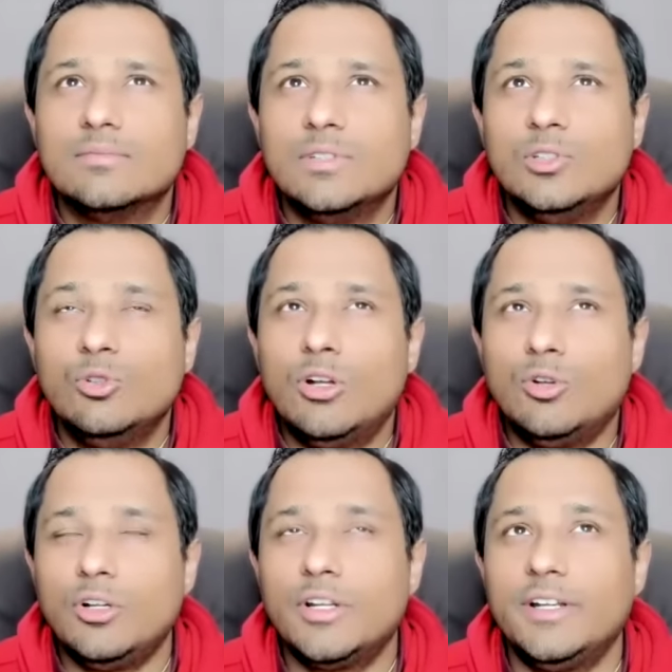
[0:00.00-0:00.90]
you are
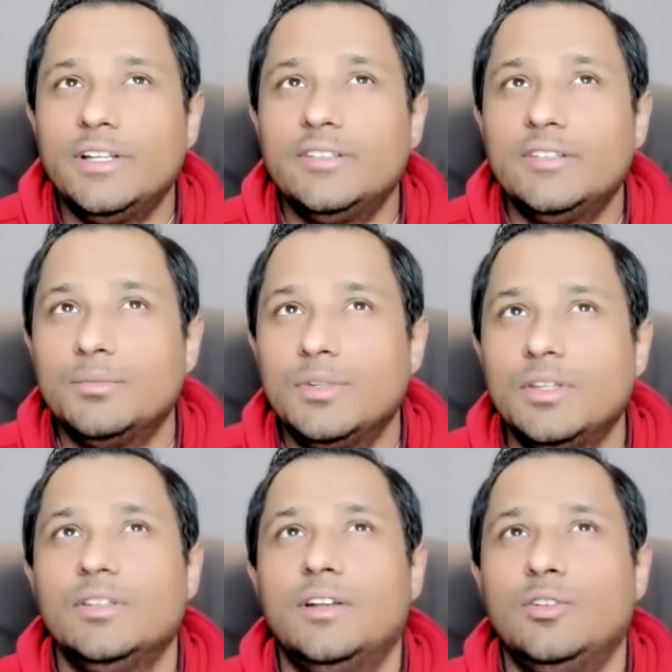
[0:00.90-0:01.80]
not getting
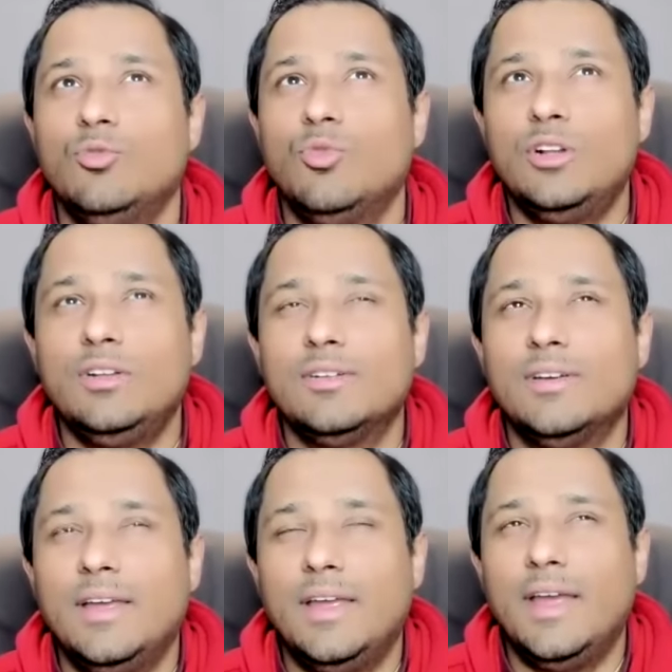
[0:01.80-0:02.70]
something that you want.
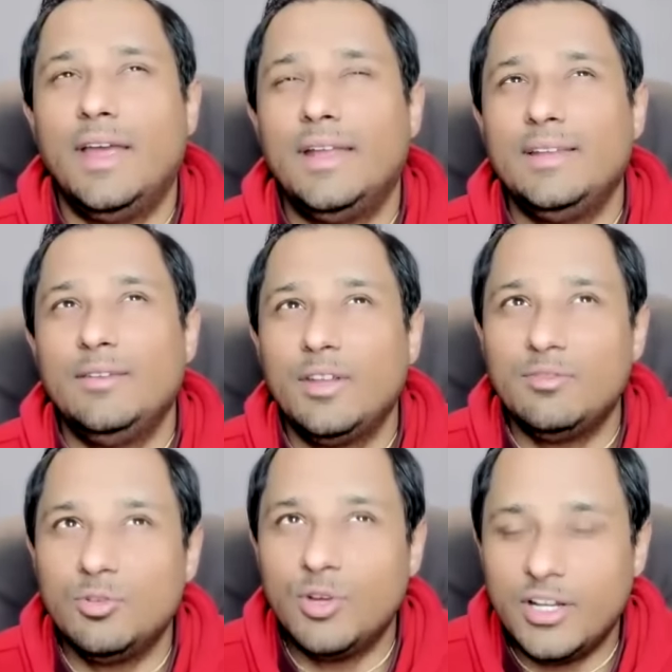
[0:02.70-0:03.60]
And even
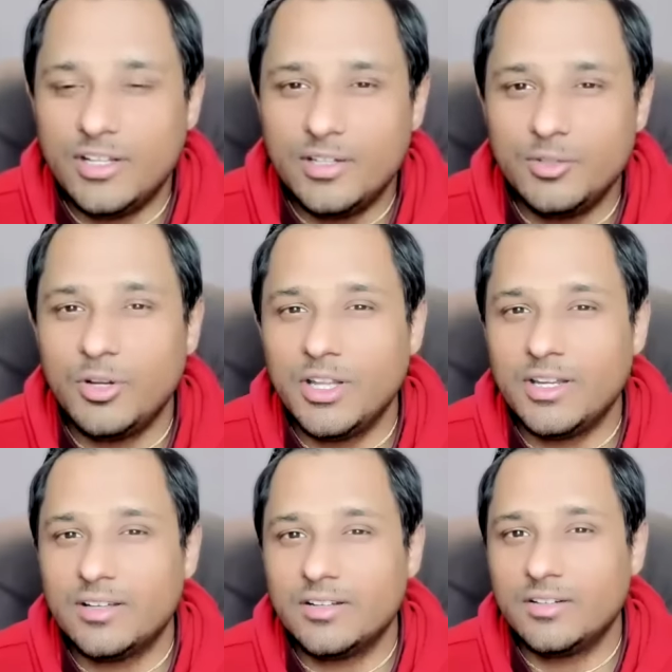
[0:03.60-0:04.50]
if you get it, you are
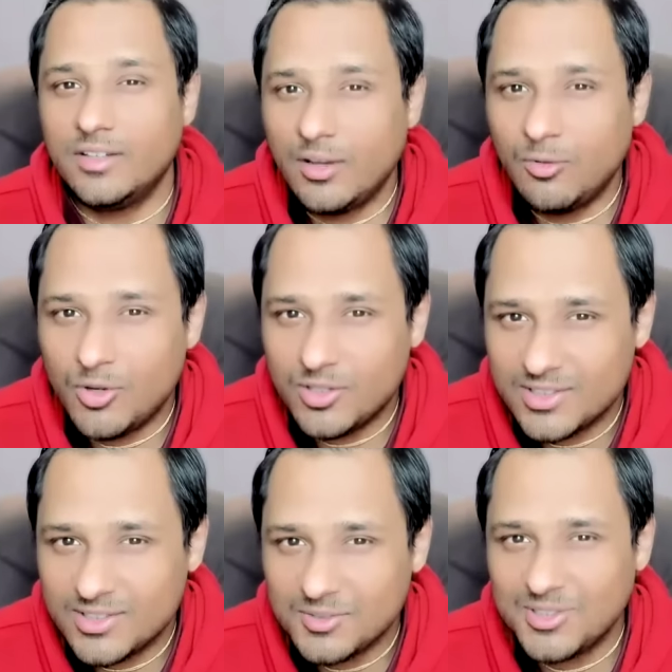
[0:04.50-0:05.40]
like, did I want
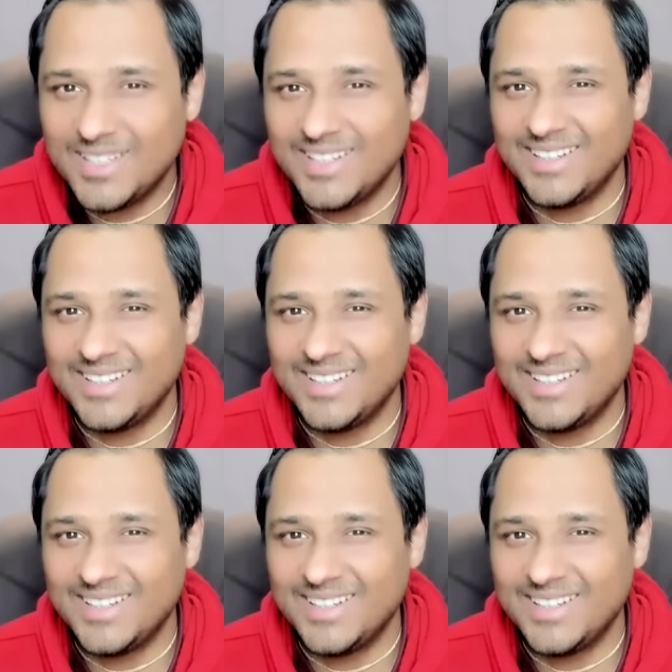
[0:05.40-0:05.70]
this? Okay.